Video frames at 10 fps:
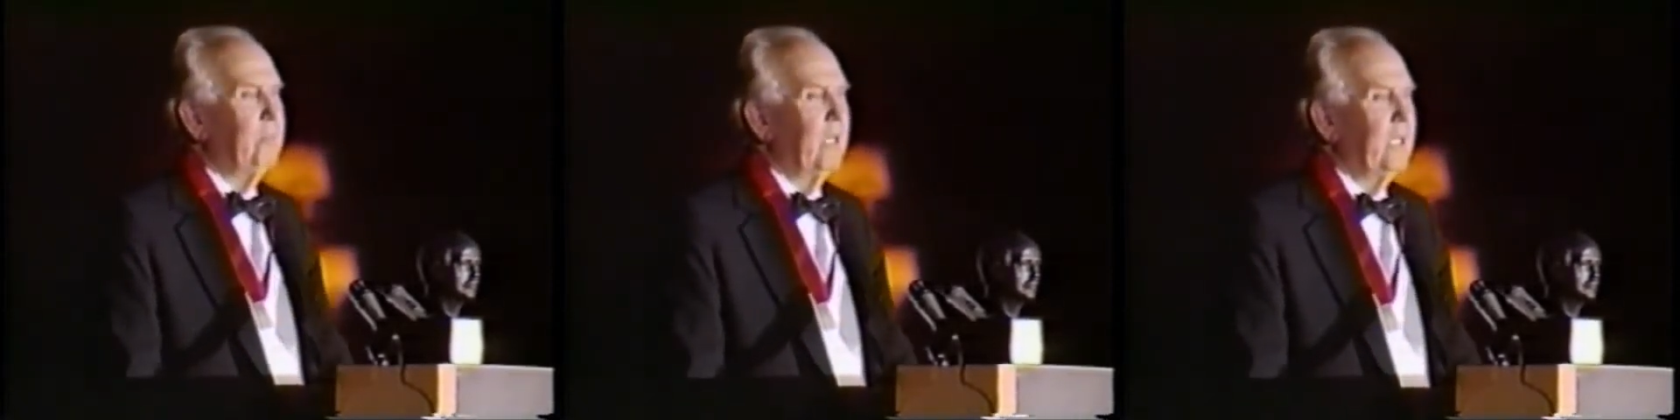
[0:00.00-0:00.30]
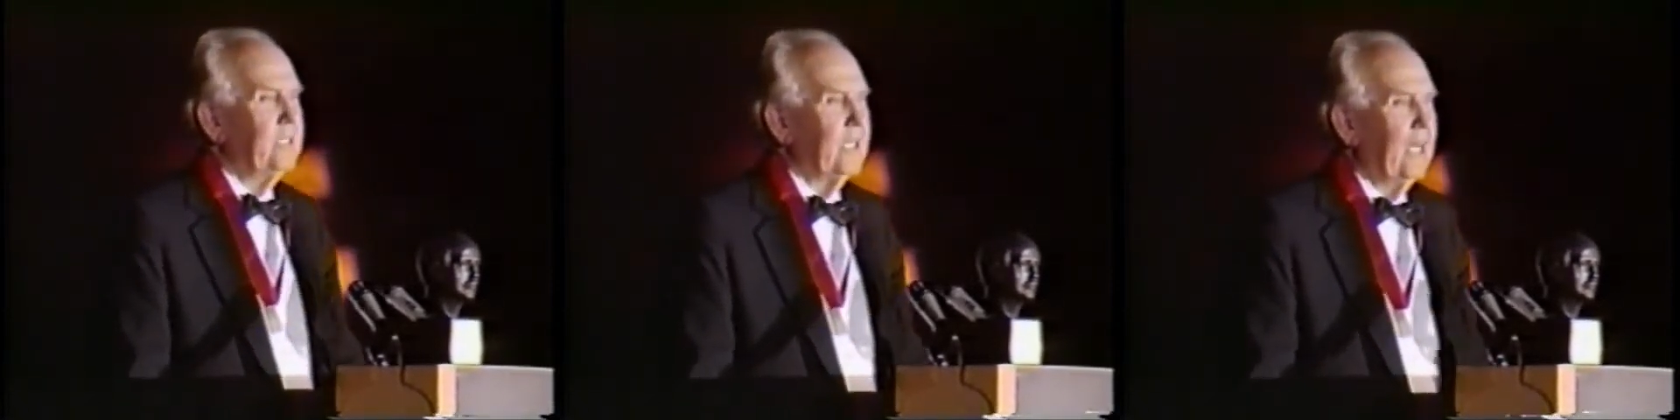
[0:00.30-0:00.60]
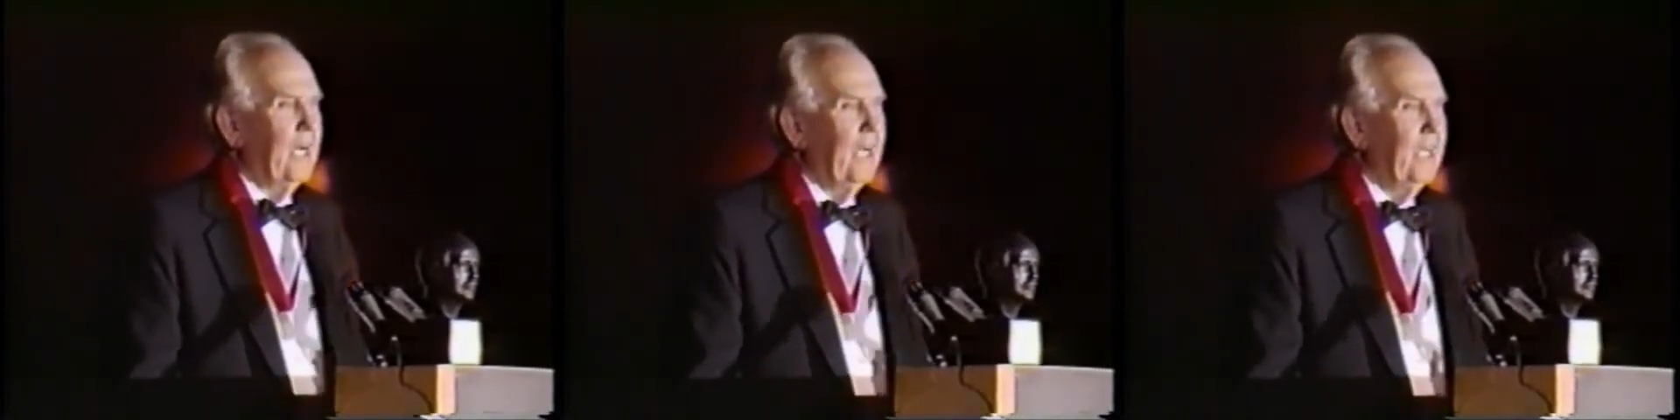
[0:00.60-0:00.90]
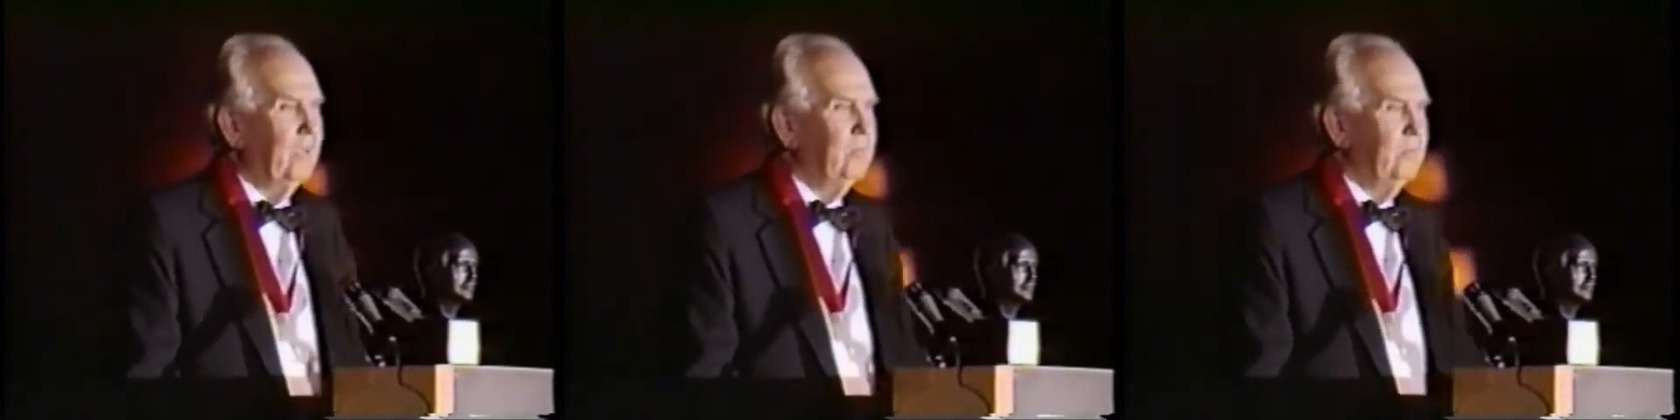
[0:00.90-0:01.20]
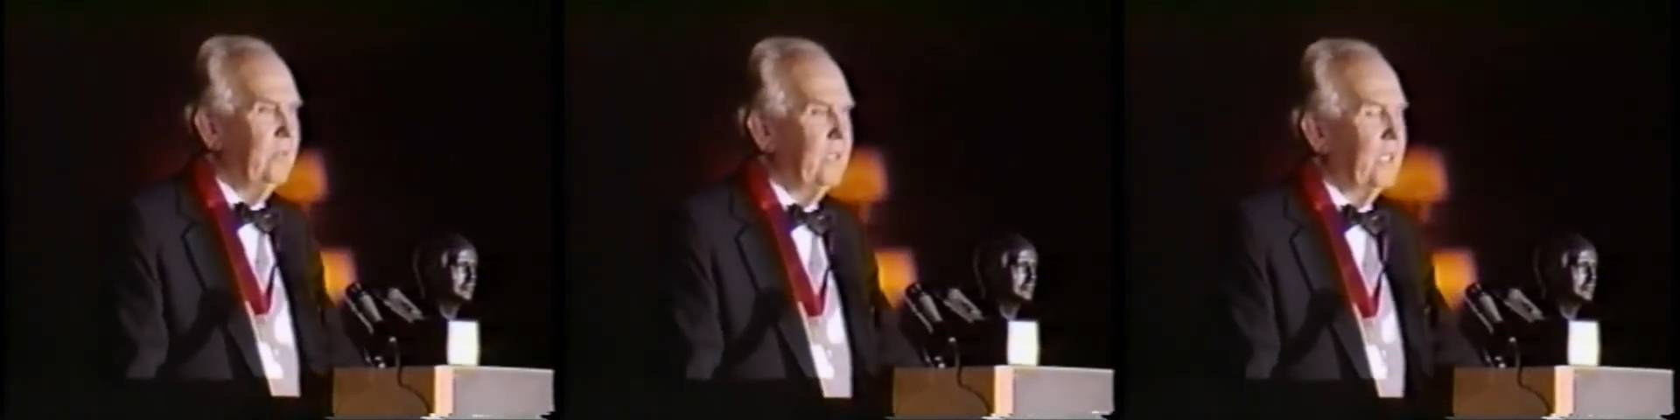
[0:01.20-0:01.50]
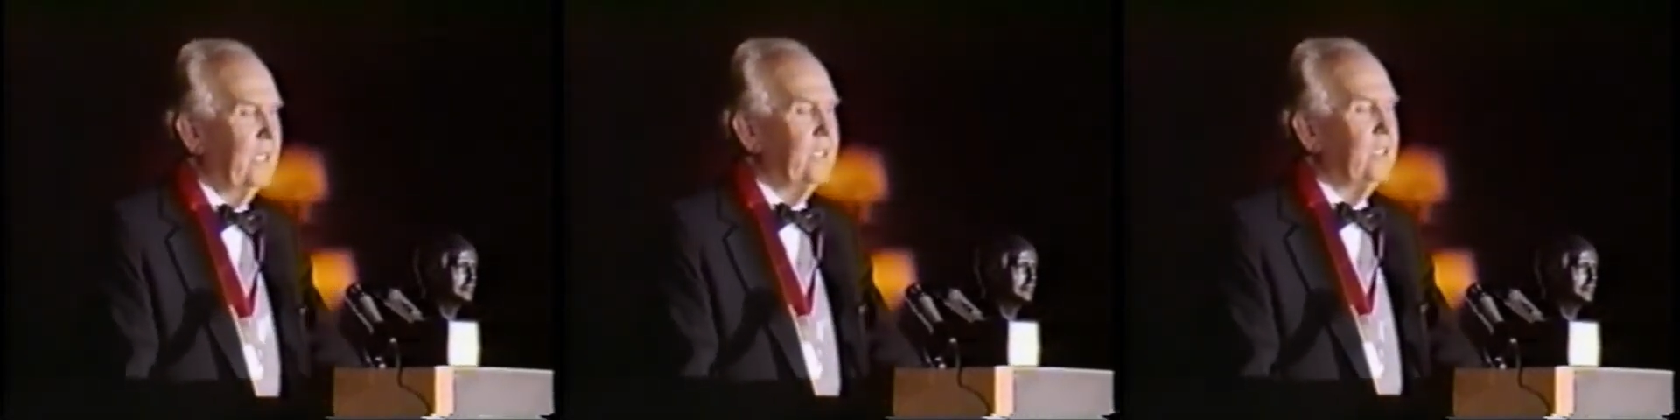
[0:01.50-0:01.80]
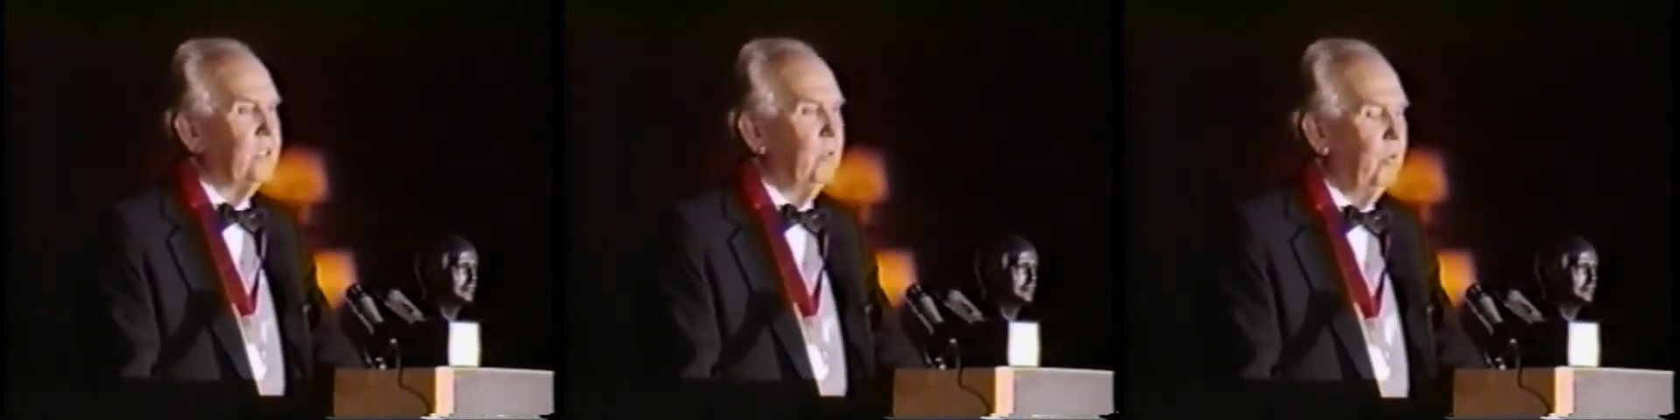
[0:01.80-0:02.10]
the place that I am to
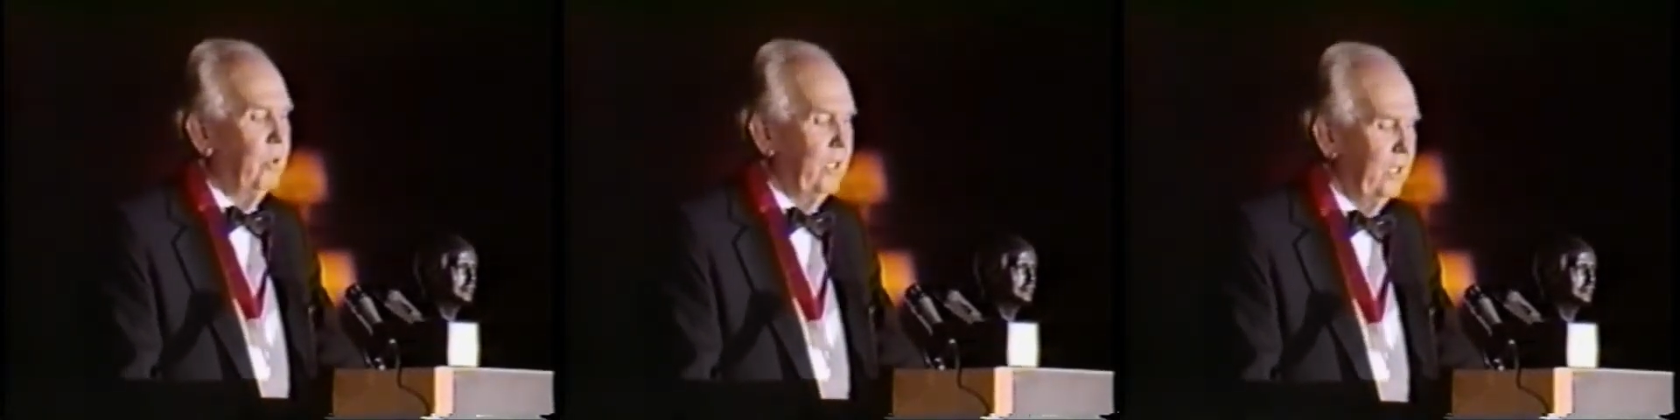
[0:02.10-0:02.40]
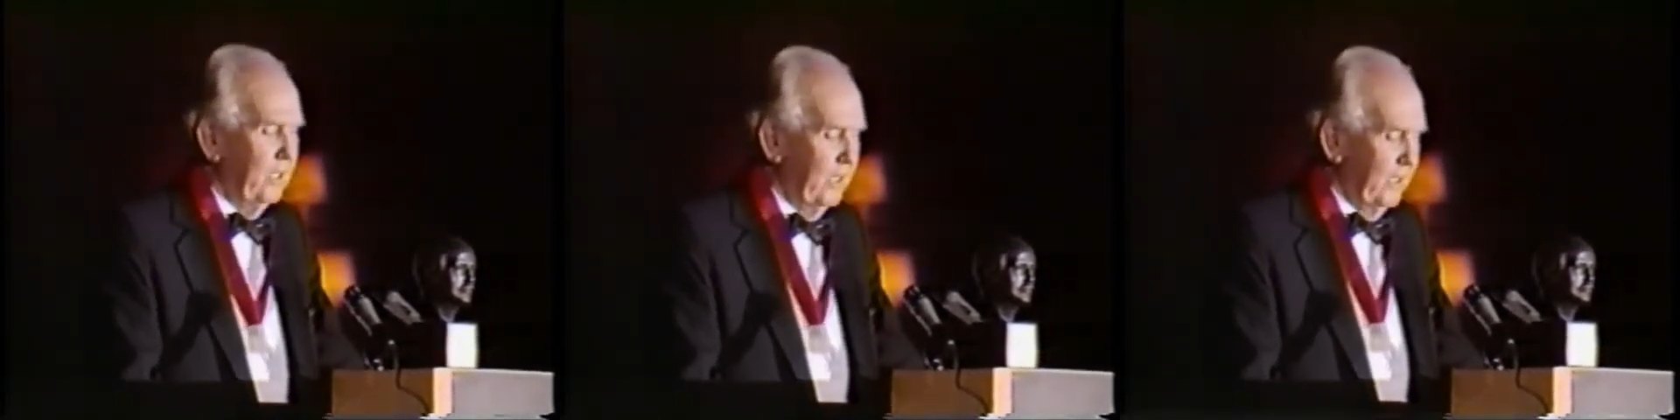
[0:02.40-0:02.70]
get this award,